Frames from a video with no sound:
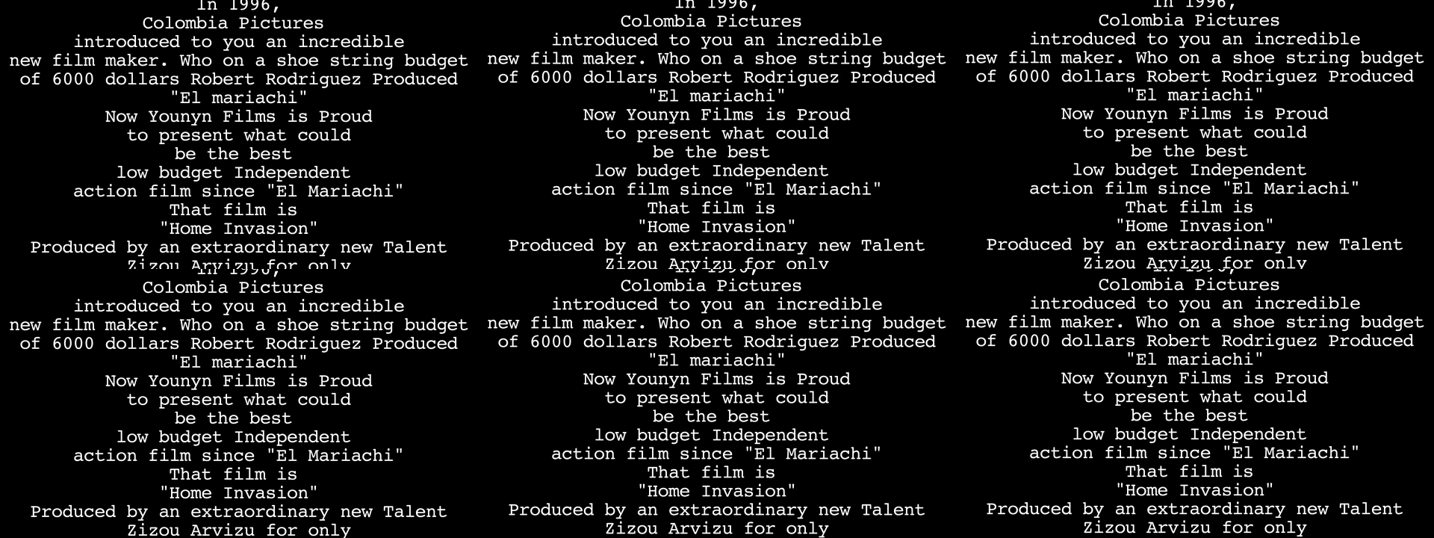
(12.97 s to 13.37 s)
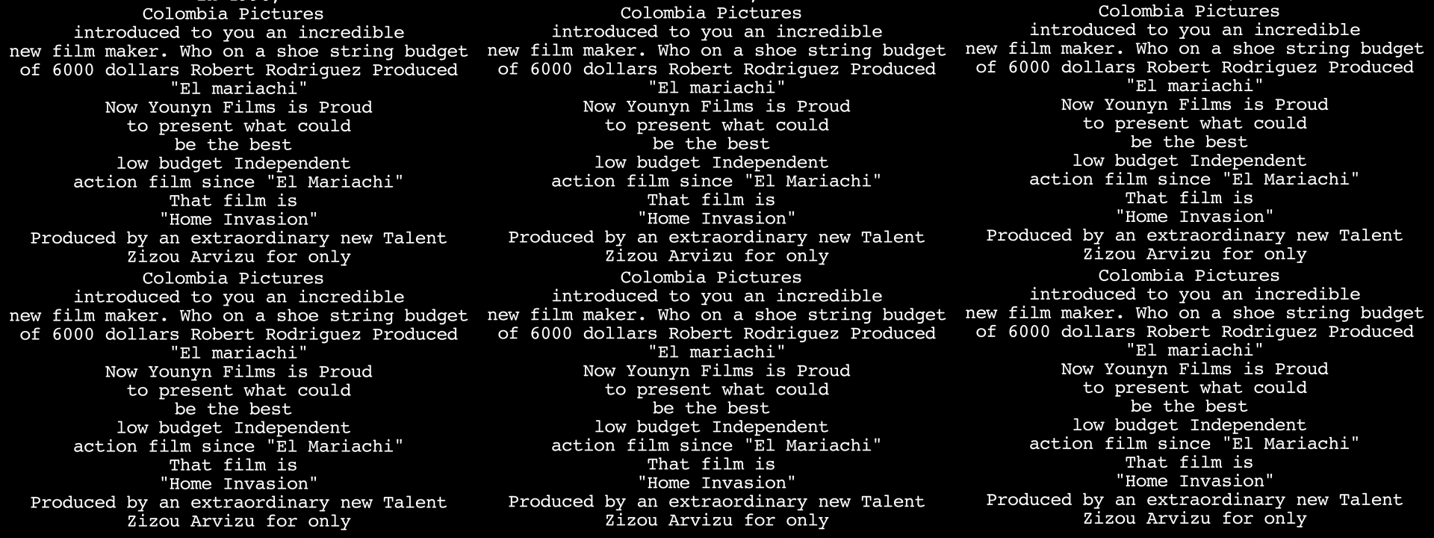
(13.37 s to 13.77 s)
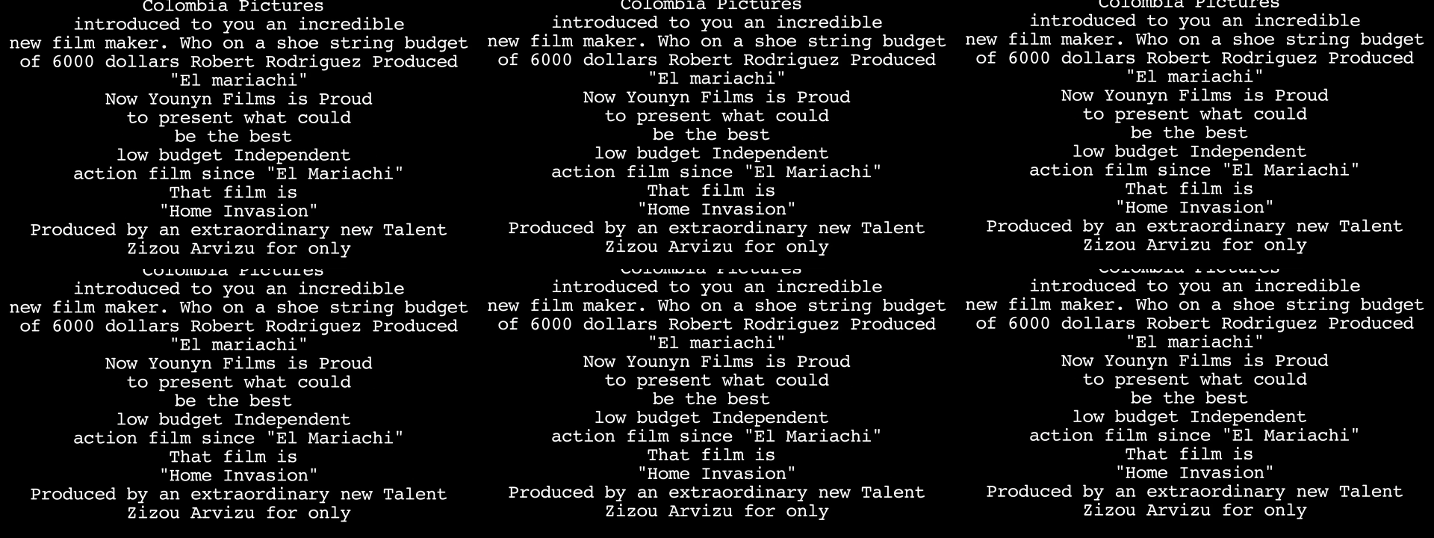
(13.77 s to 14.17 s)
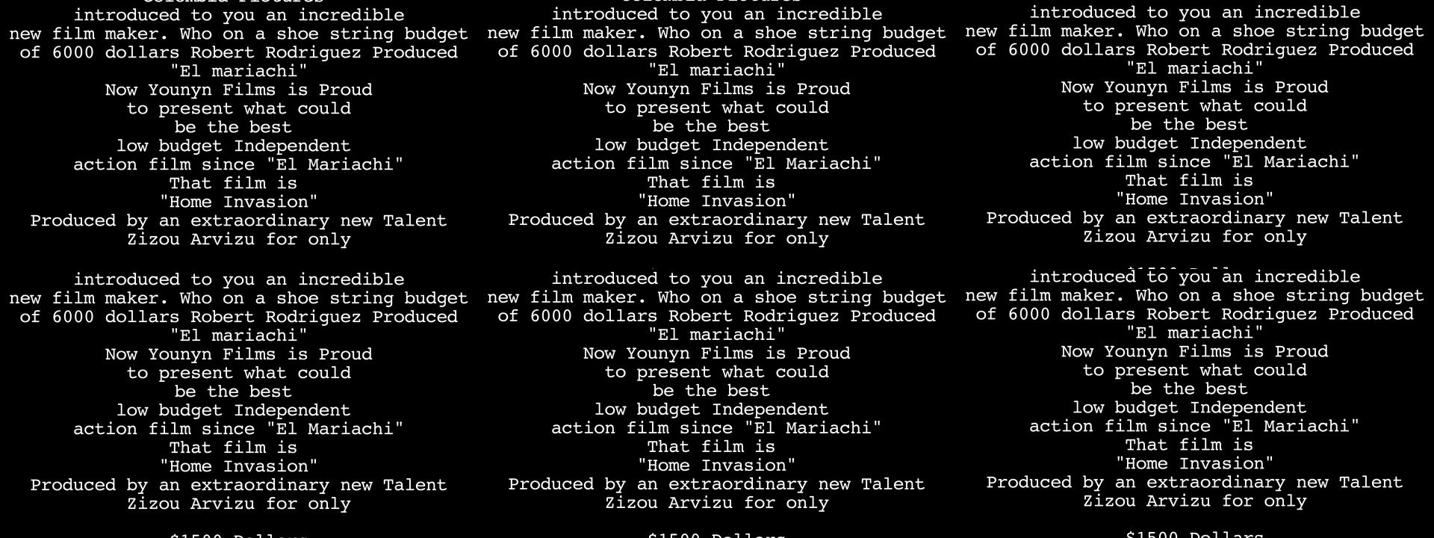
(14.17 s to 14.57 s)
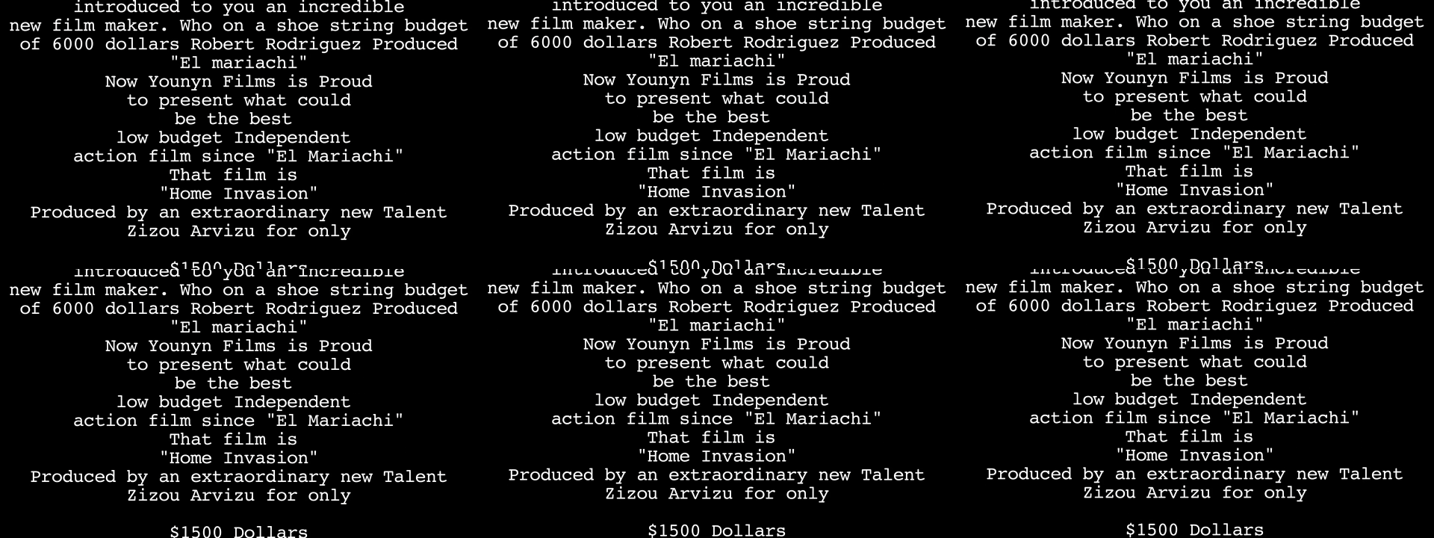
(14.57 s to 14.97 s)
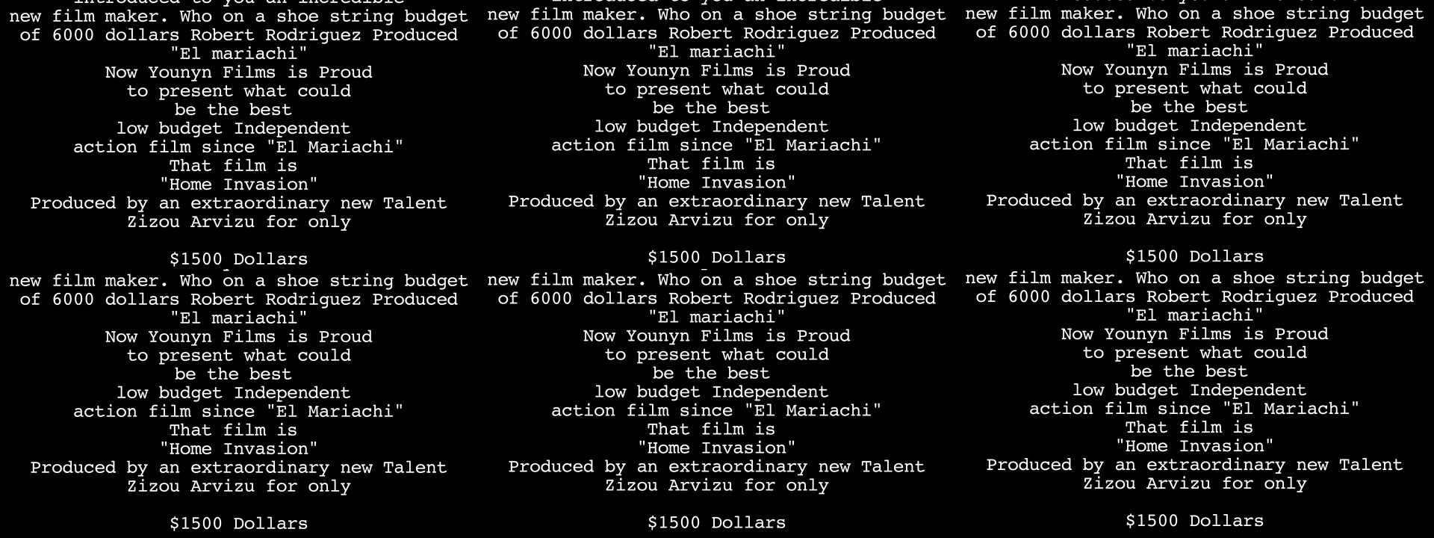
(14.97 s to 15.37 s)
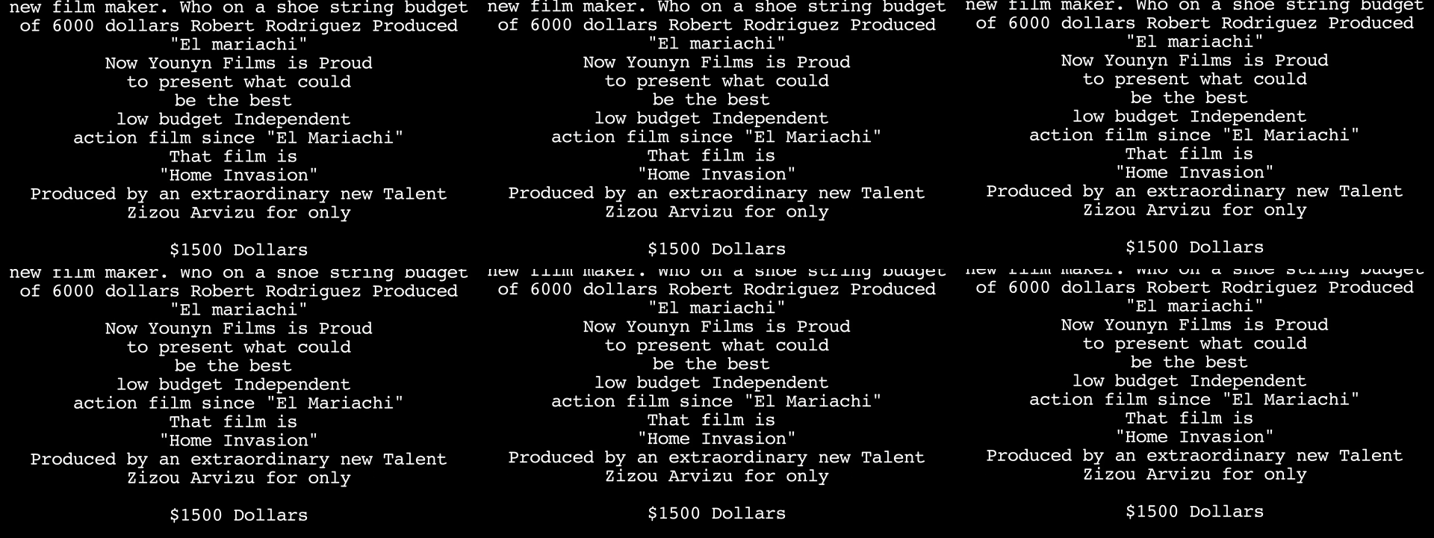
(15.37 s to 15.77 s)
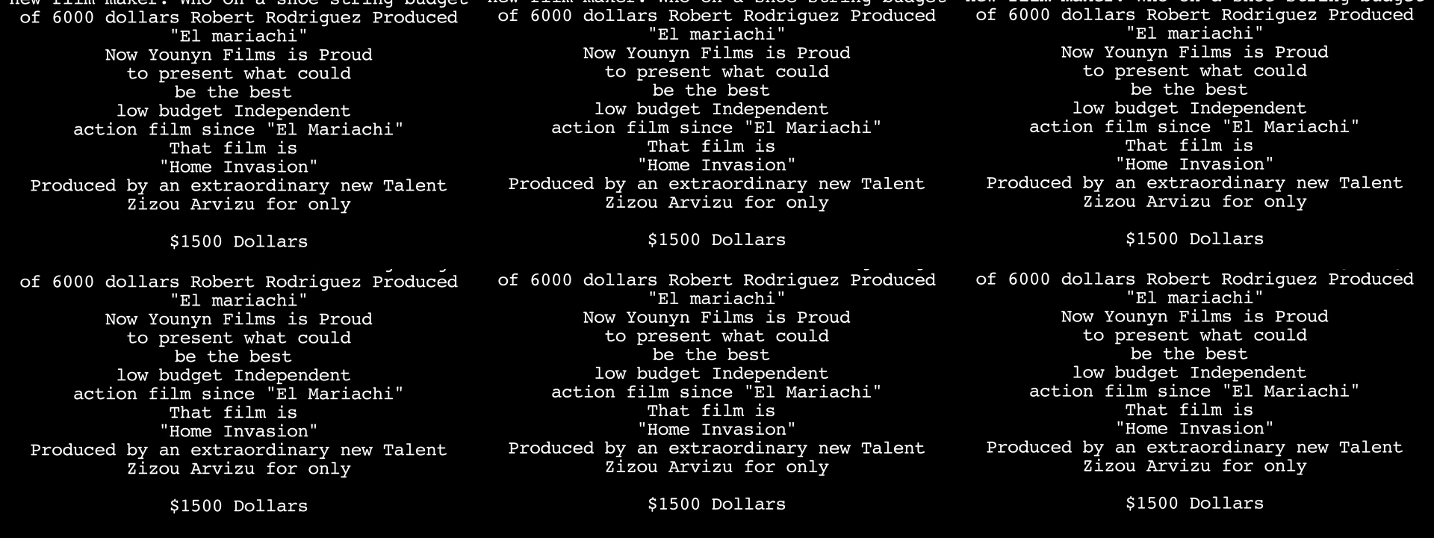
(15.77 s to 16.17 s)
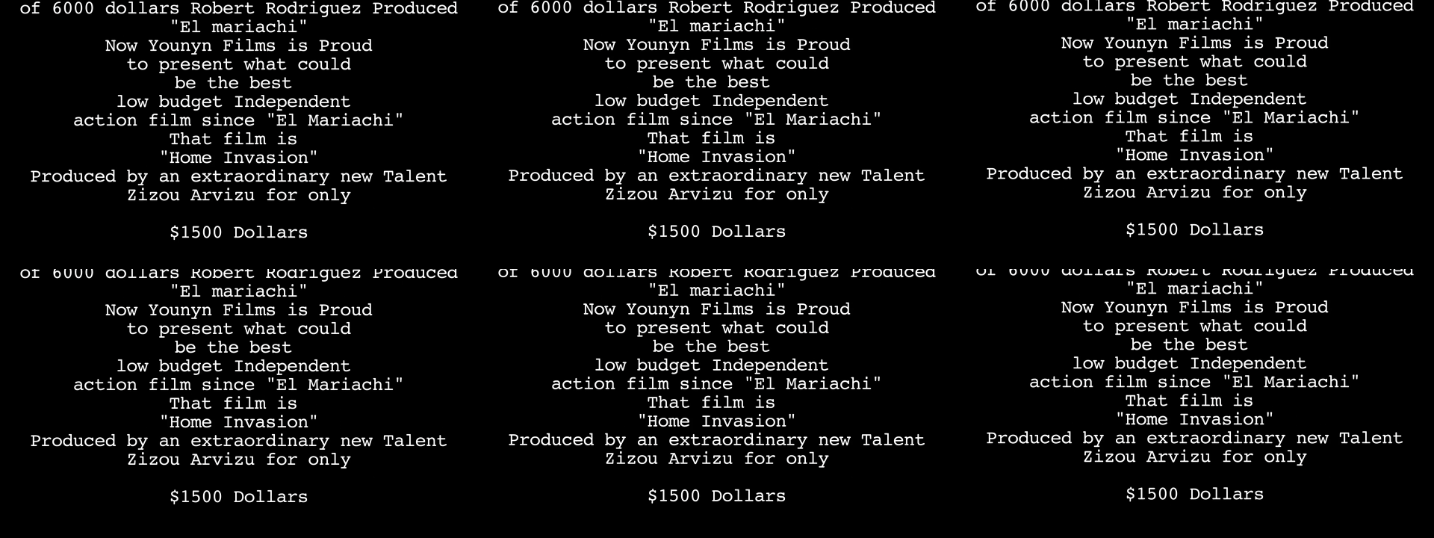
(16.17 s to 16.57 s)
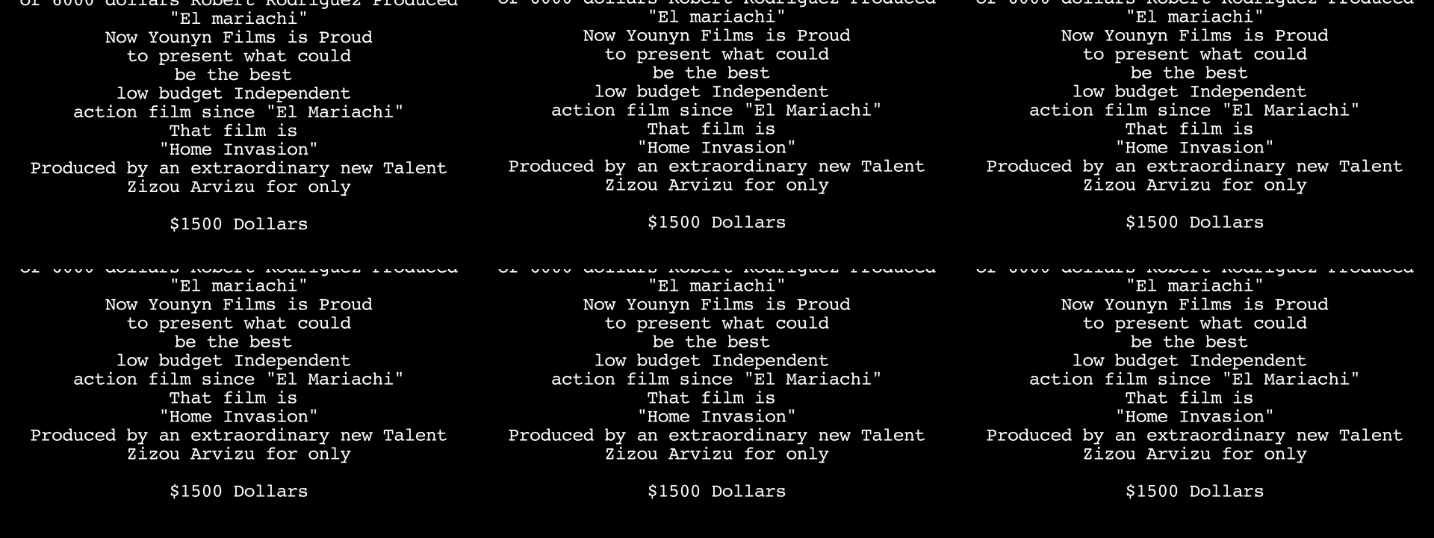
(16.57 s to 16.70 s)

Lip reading: (no speaker visible)